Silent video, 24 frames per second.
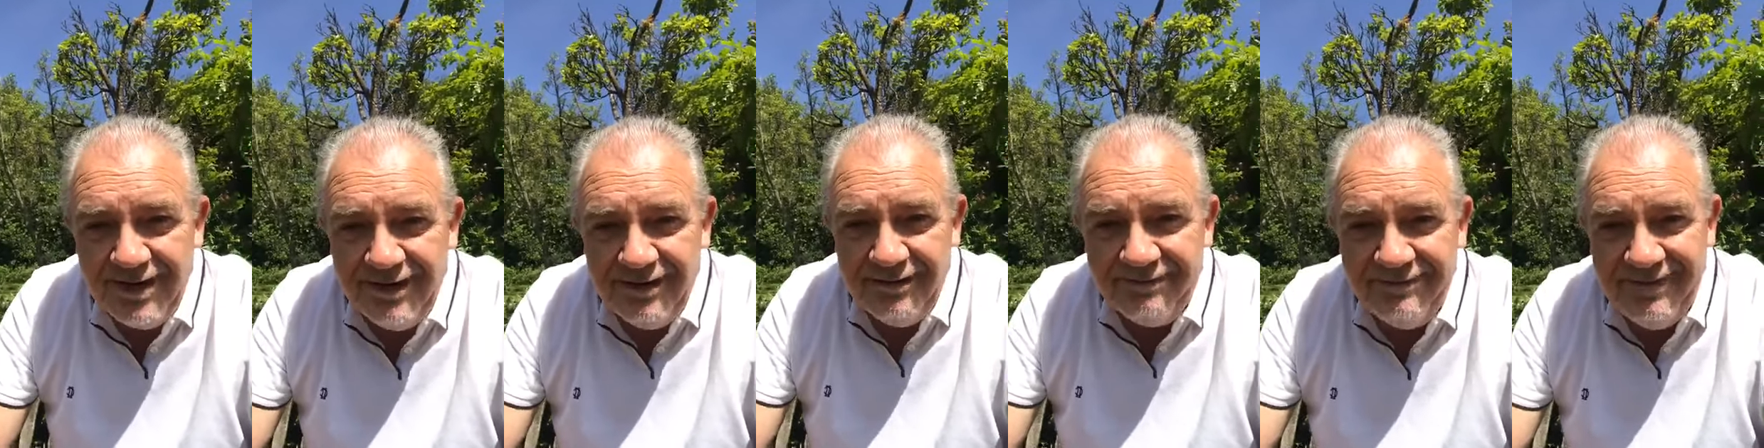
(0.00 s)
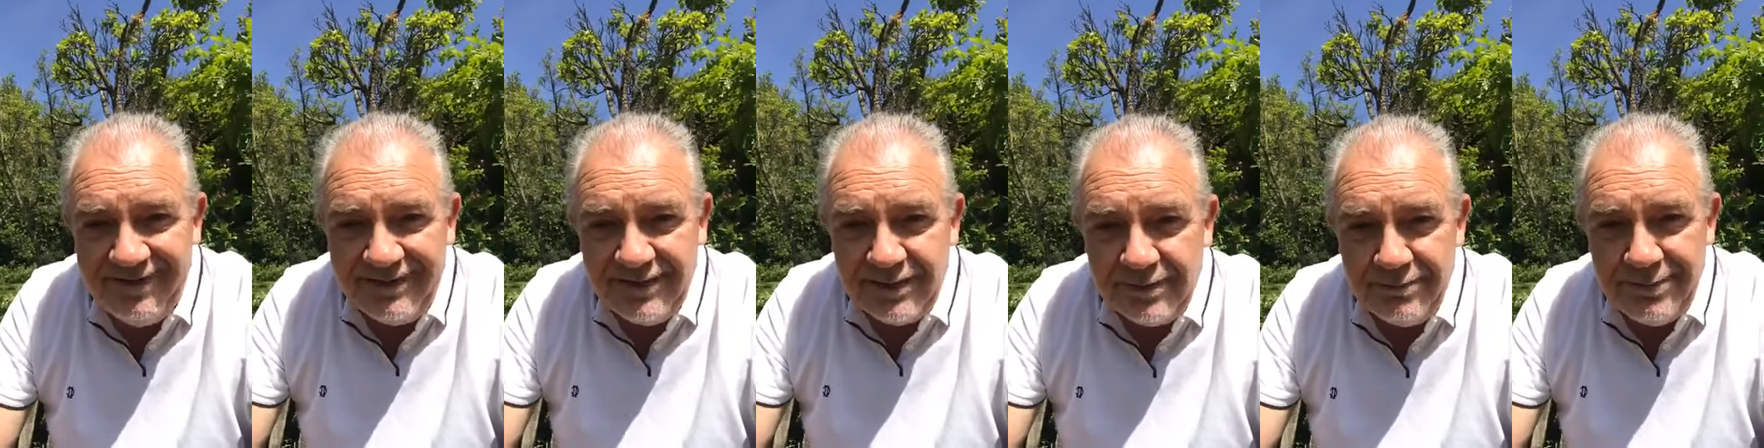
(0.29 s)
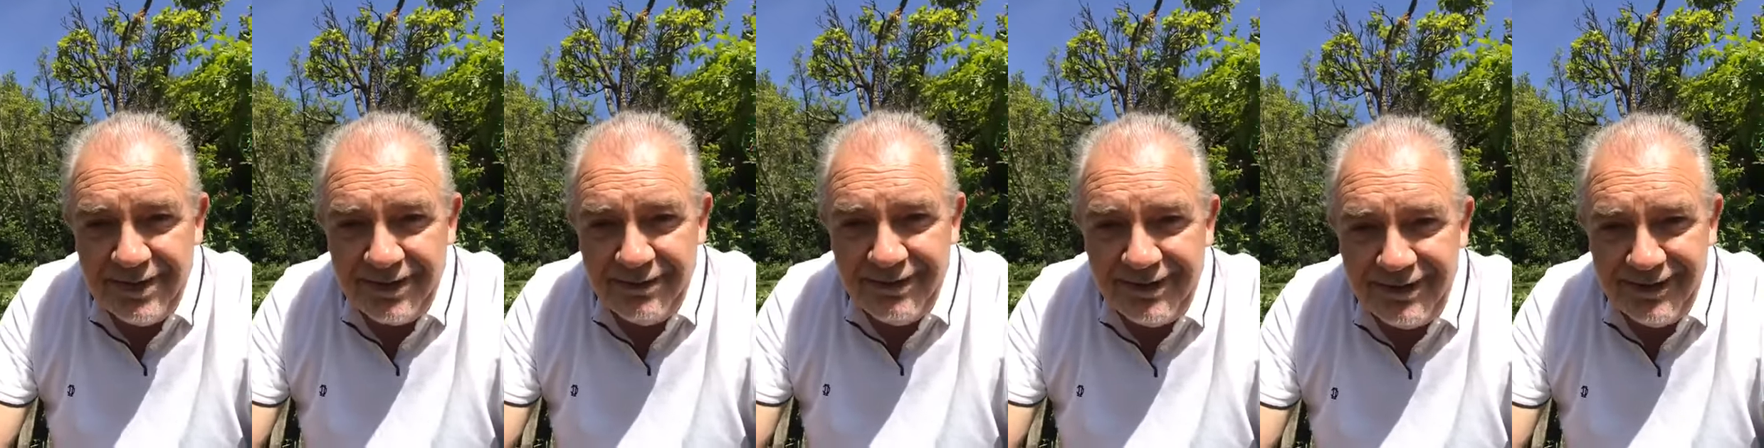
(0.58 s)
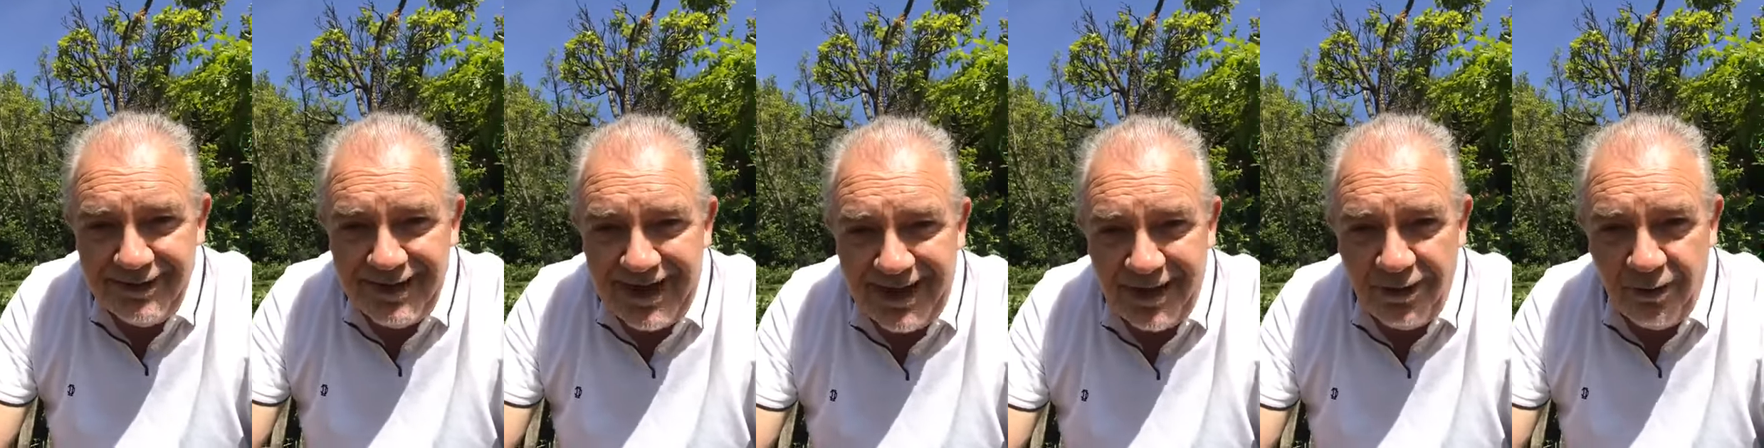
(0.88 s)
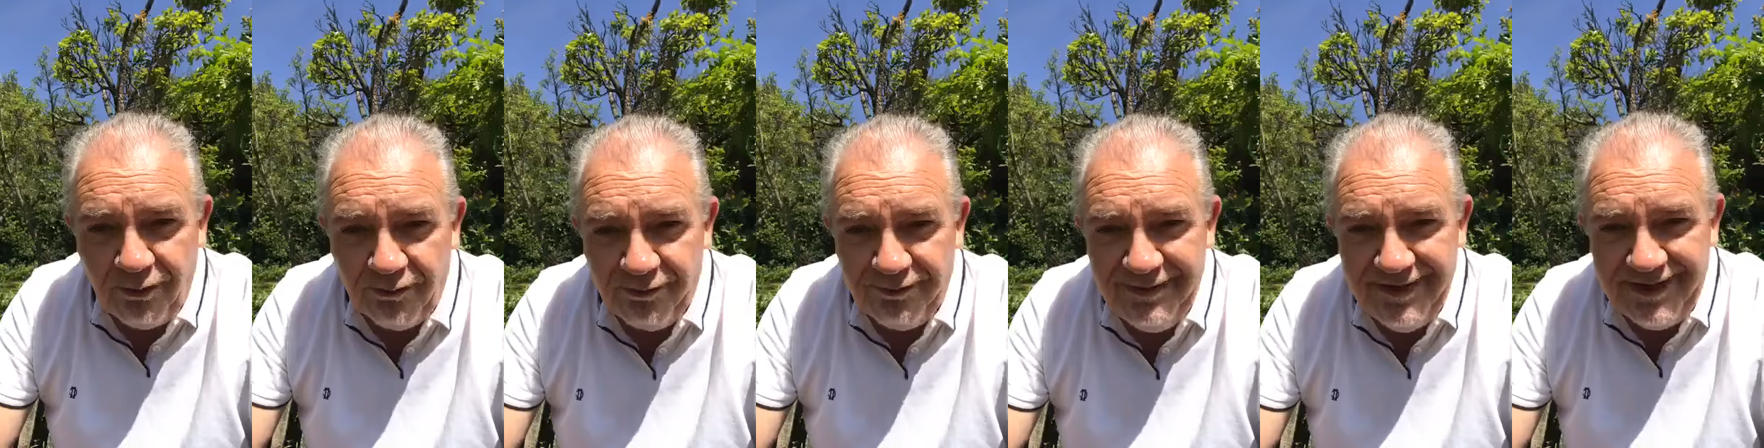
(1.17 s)
Phil Birrell.
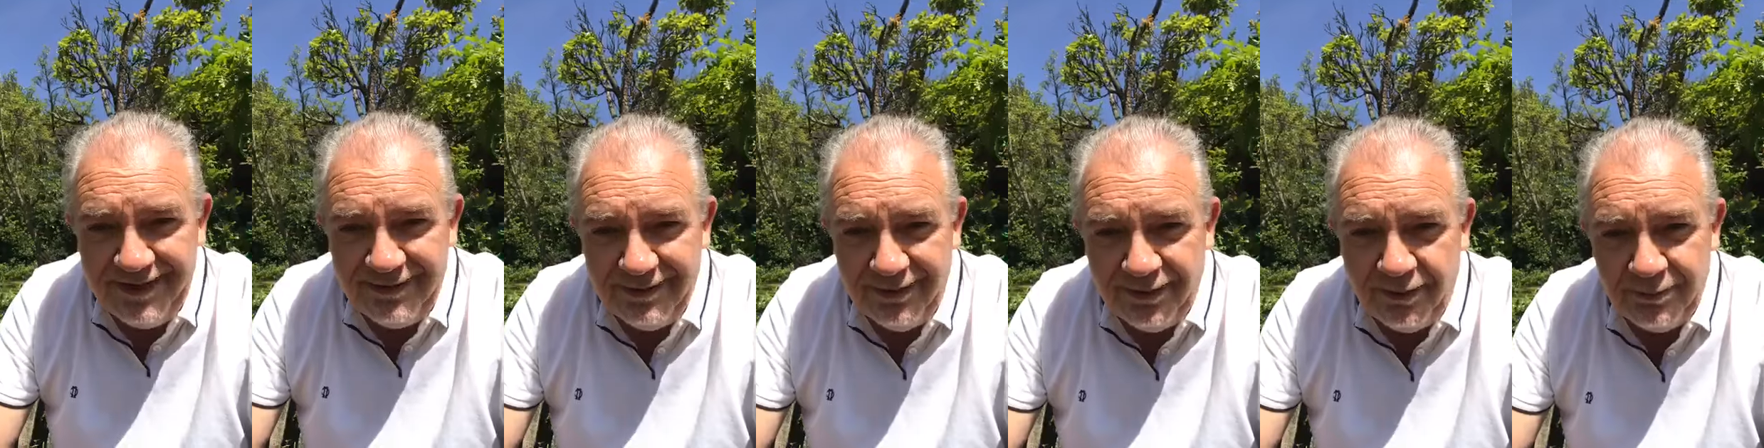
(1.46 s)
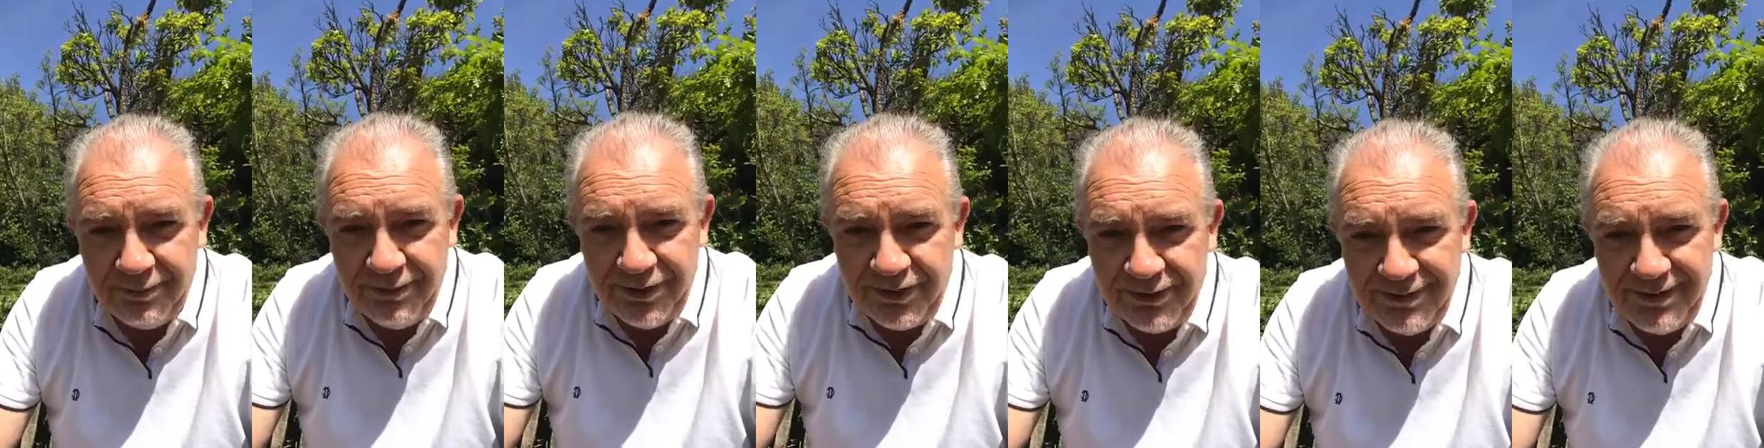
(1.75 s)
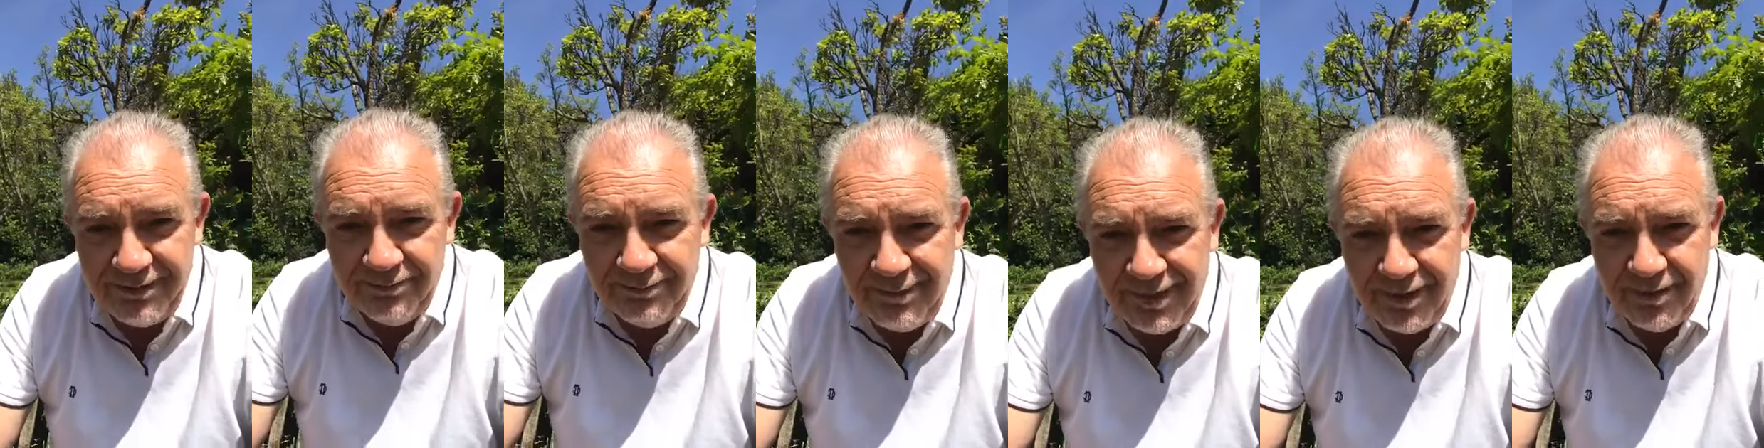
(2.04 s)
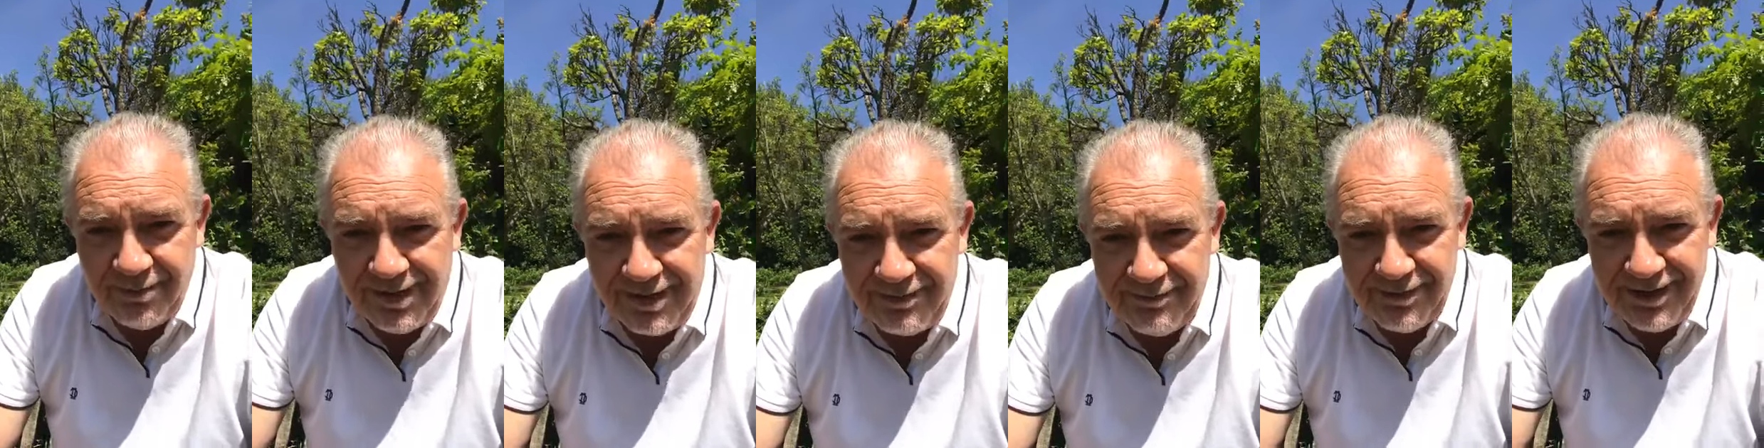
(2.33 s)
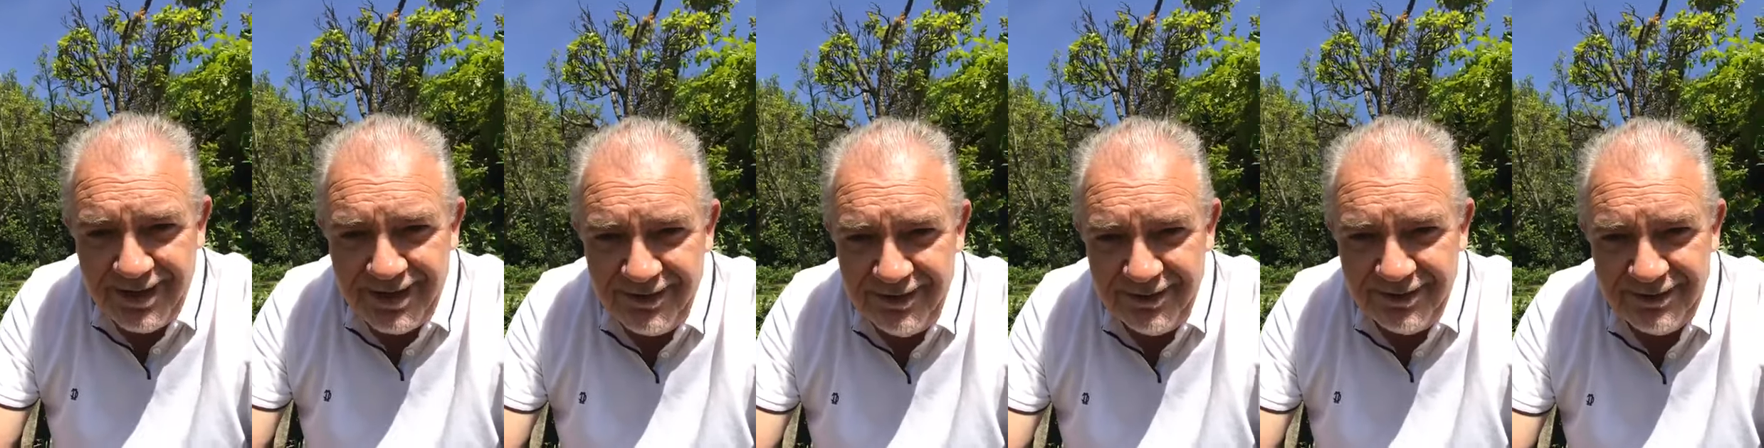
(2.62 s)
Hello, Phil. Hope you're doing well, my
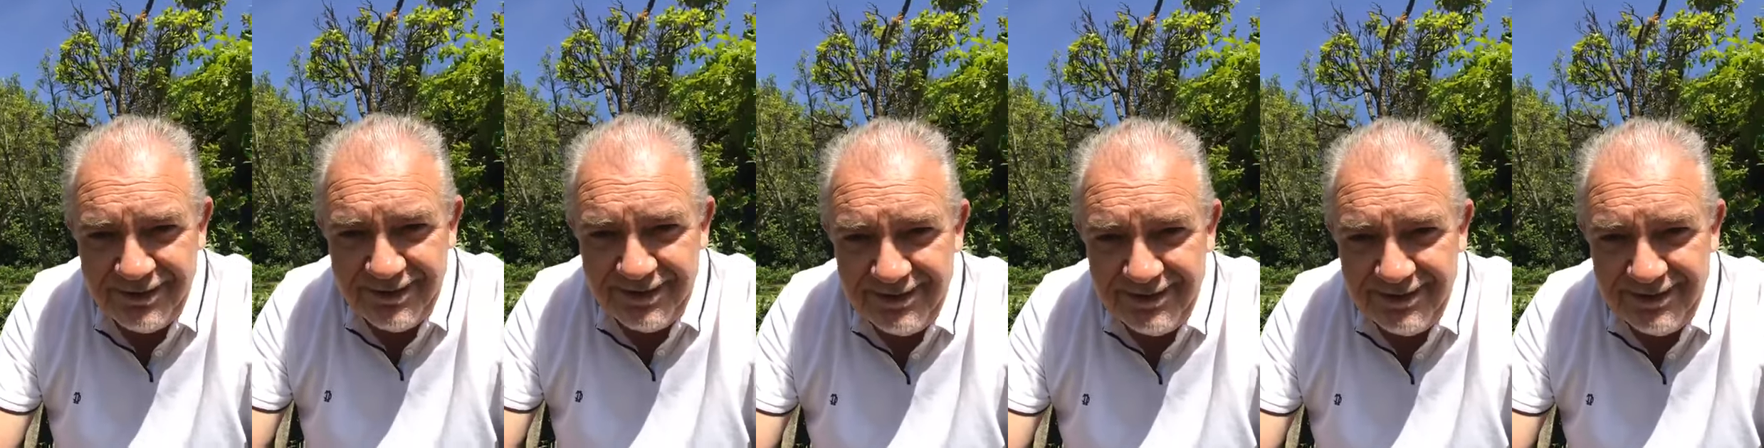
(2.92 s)
friend.